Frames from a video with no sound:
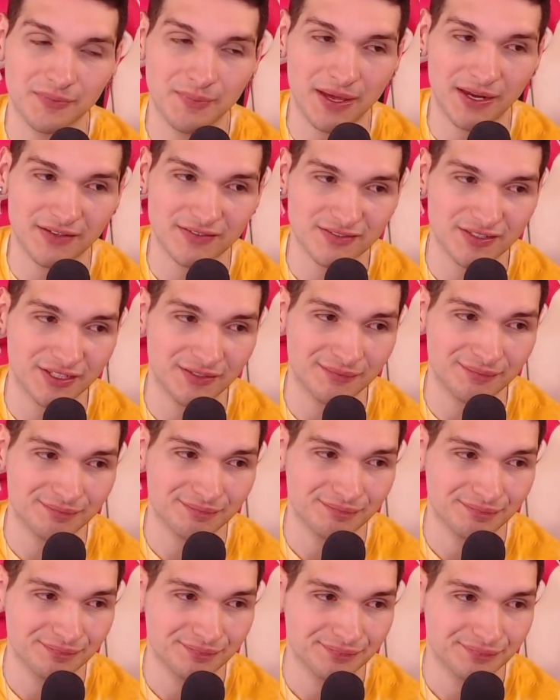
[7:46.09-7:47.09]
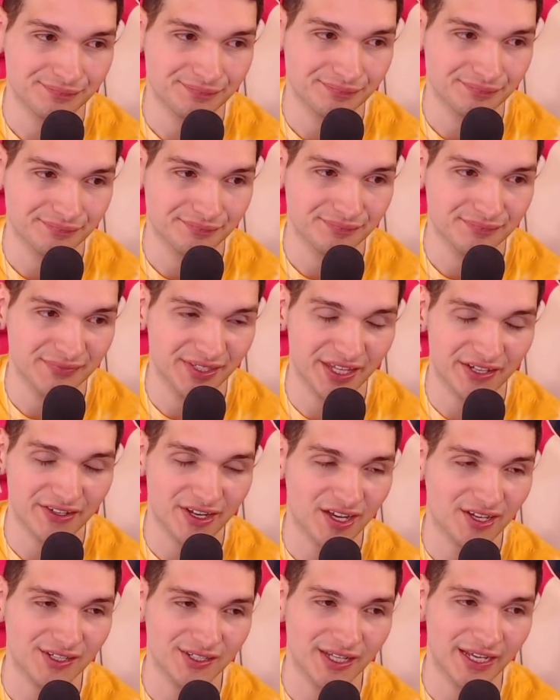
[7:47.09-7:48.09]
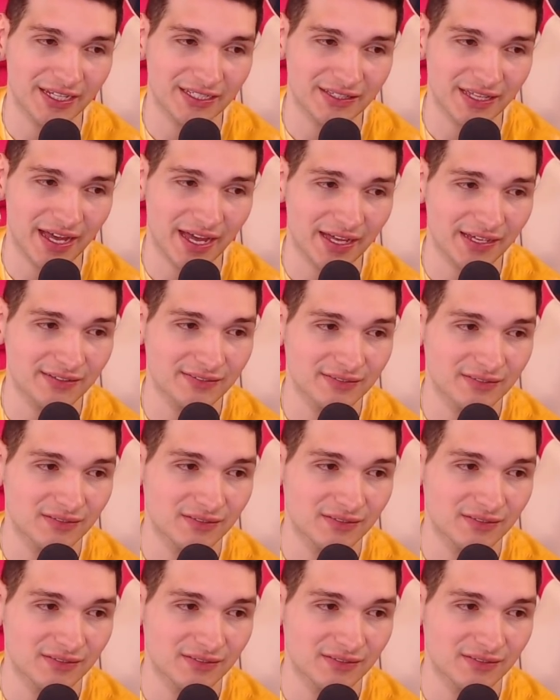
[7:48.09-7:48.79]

medicine. They're not going to like that.